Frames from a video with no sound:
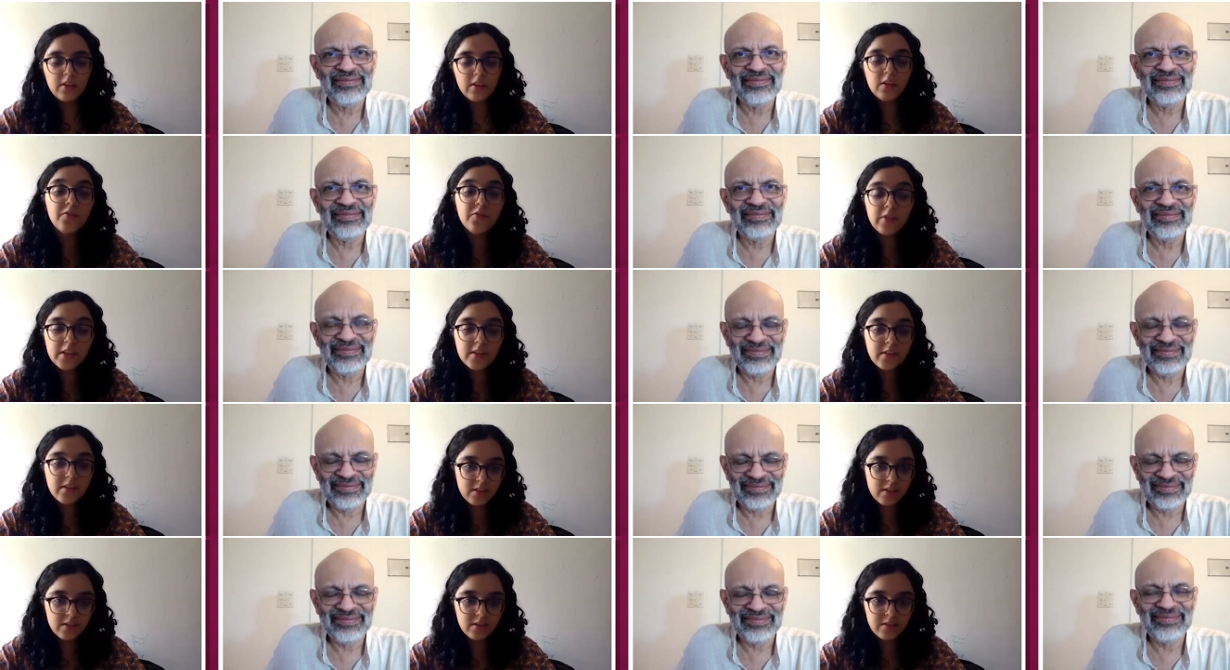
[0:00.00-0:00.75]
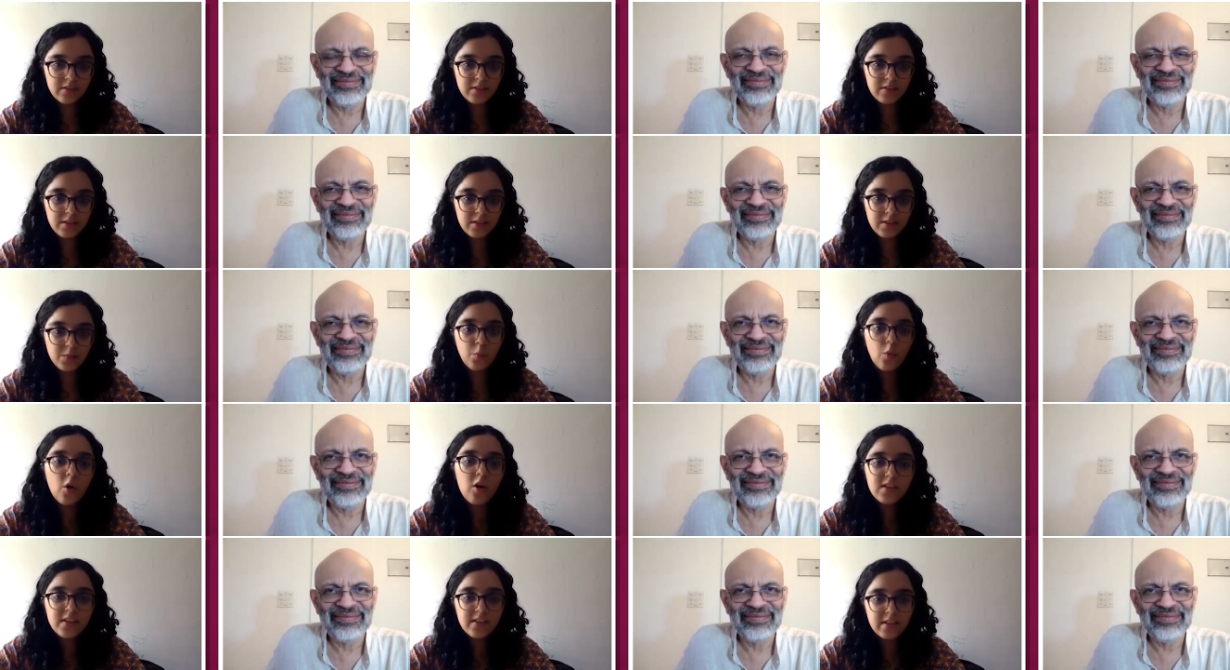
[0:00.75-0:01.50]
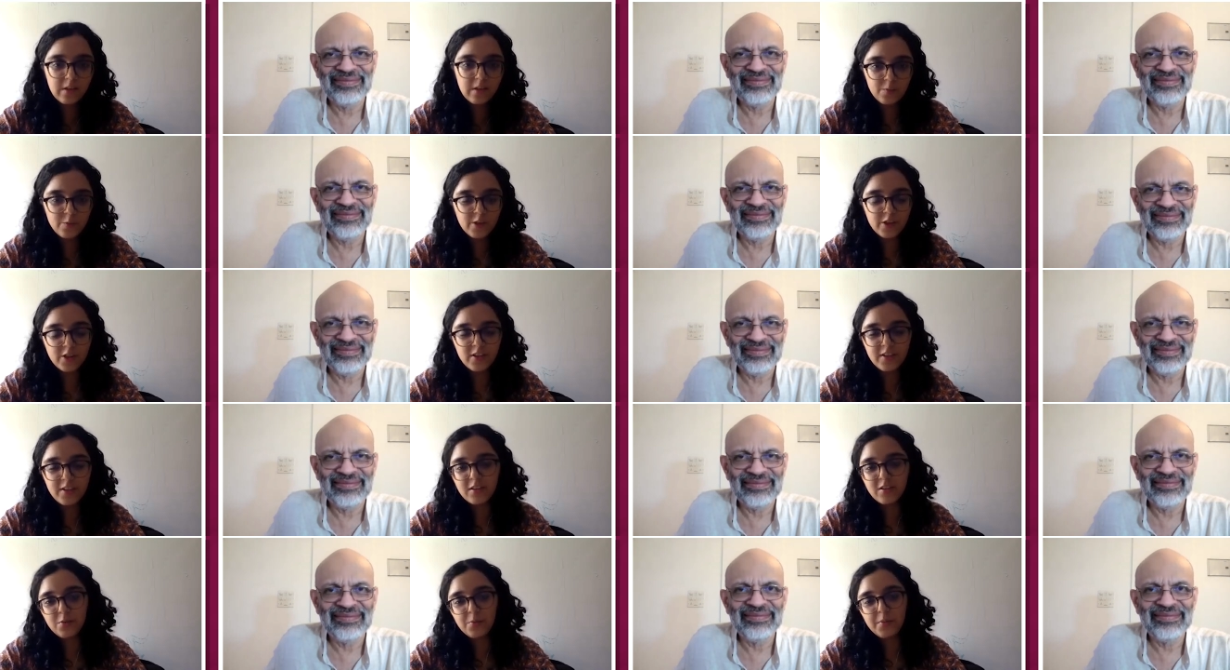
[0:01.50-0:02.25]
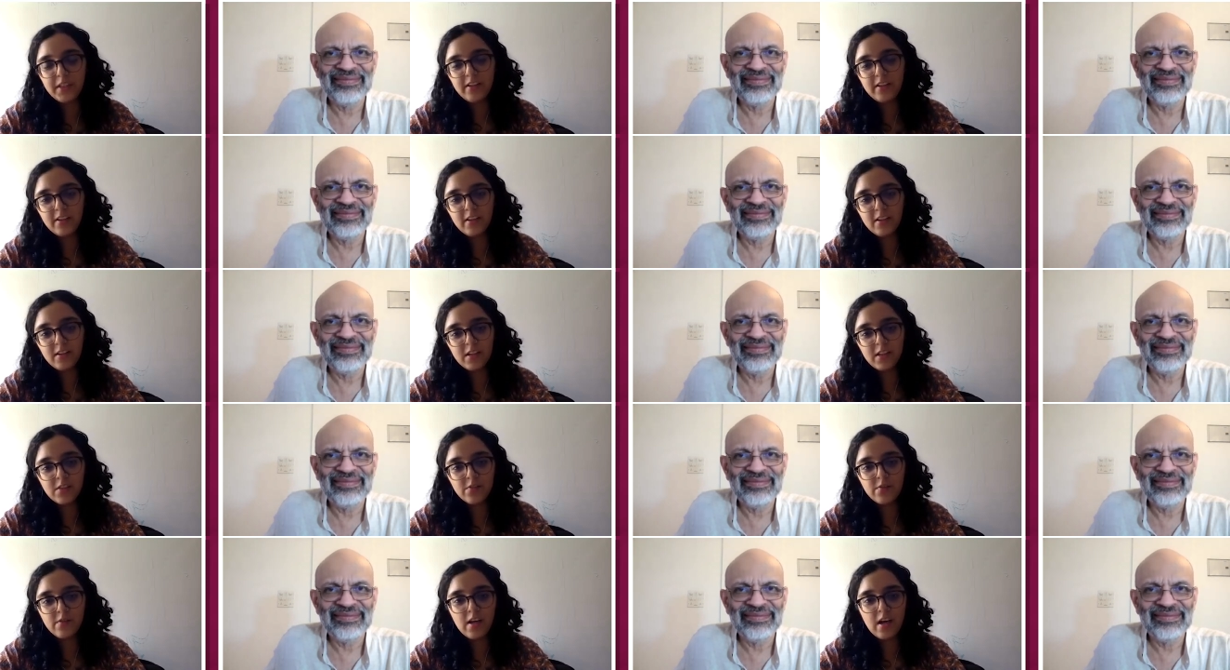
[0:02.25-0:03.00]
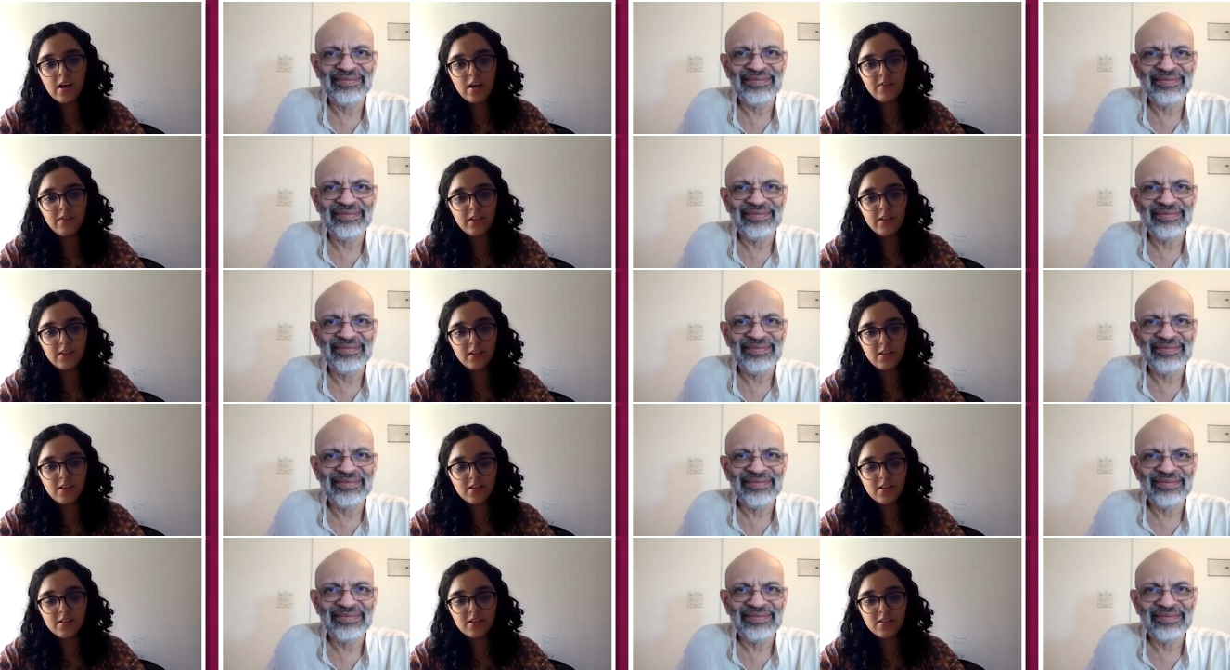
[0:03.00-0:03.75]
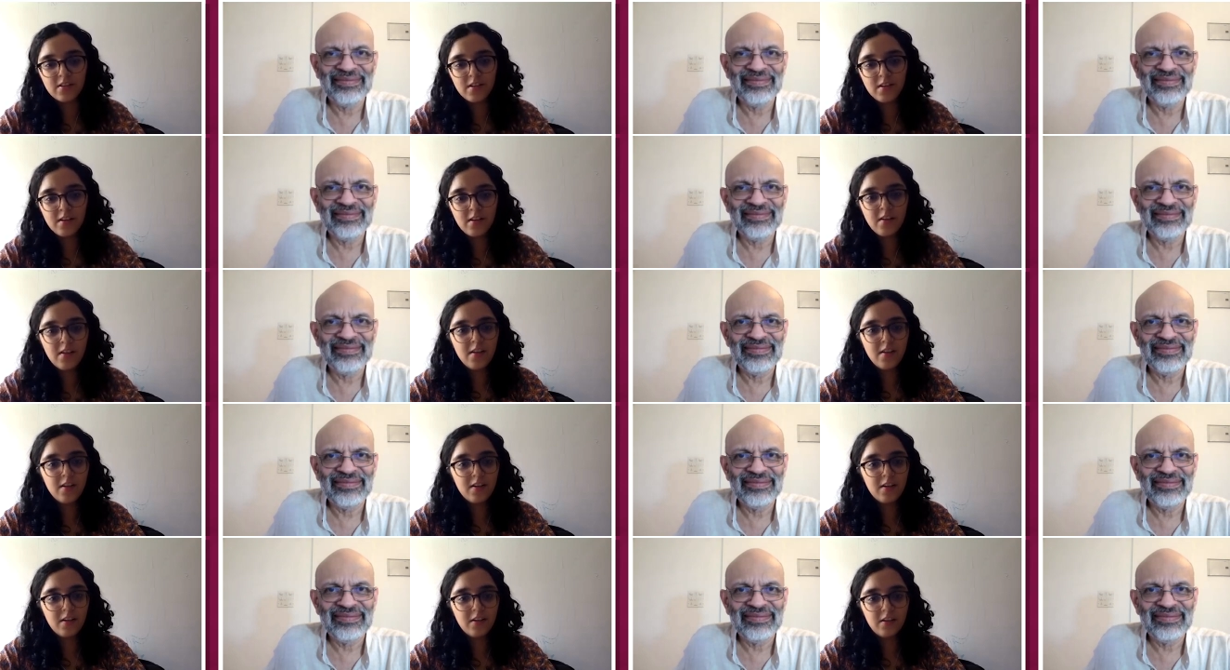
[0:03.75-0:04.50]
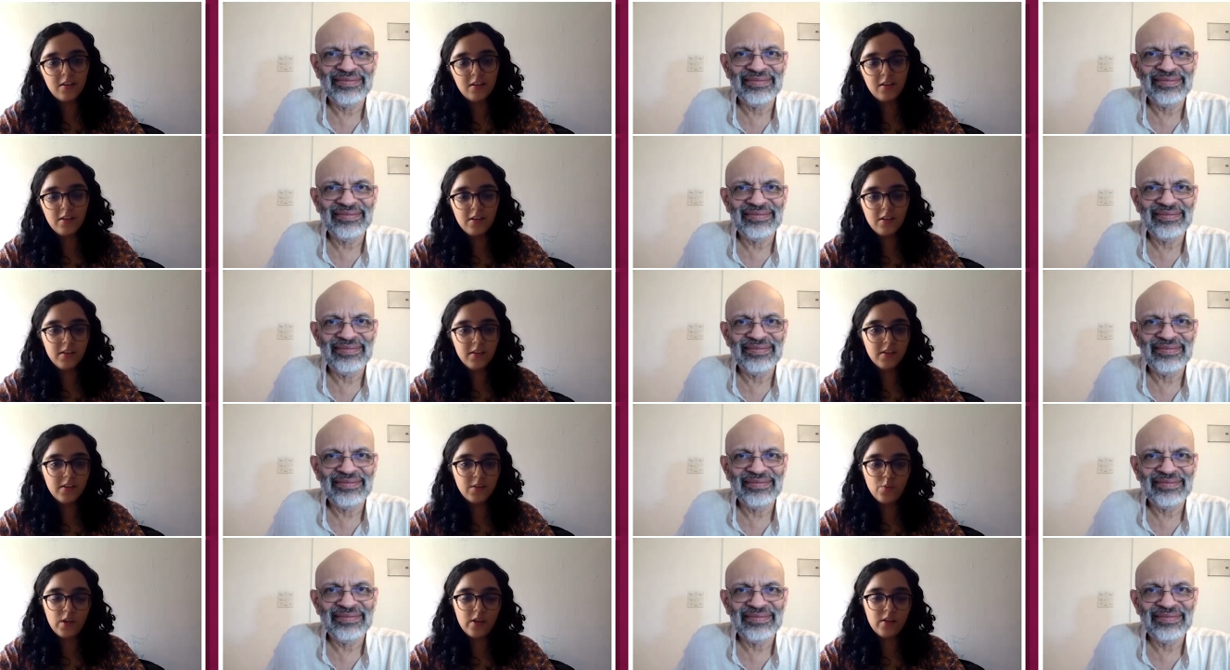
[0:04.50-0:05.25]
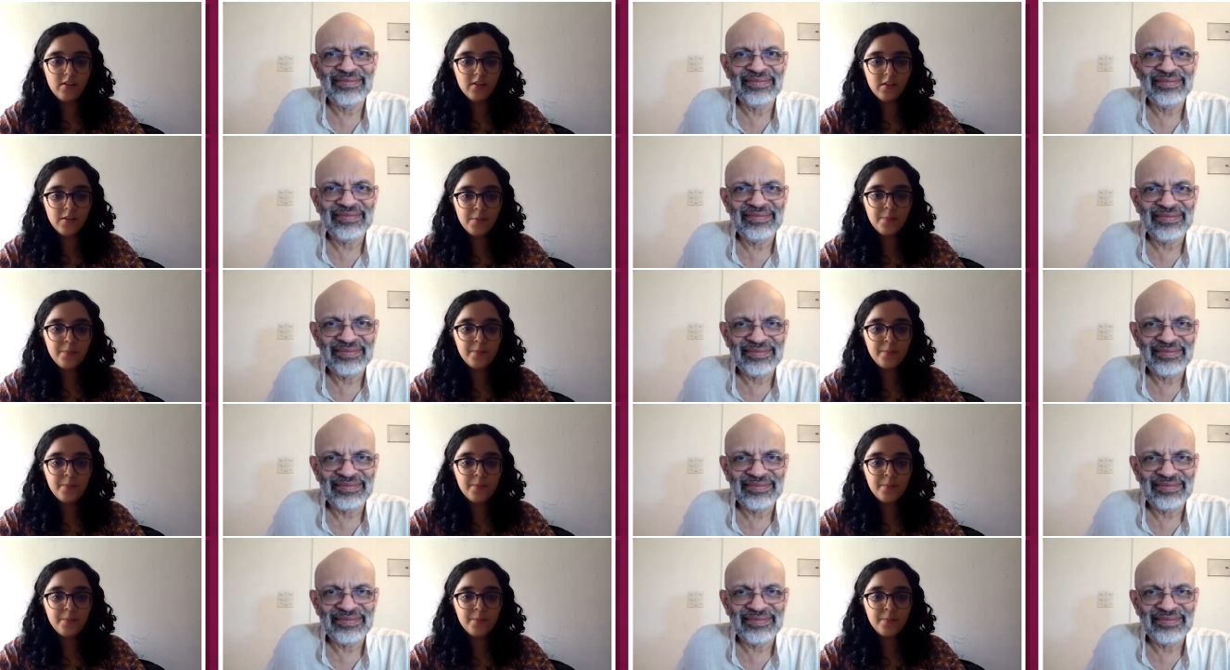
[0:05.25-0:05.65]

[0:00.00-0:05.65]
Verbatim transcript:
Speaker 1: The first small step which needs to be taken, as we have discussed uh, earlier as well.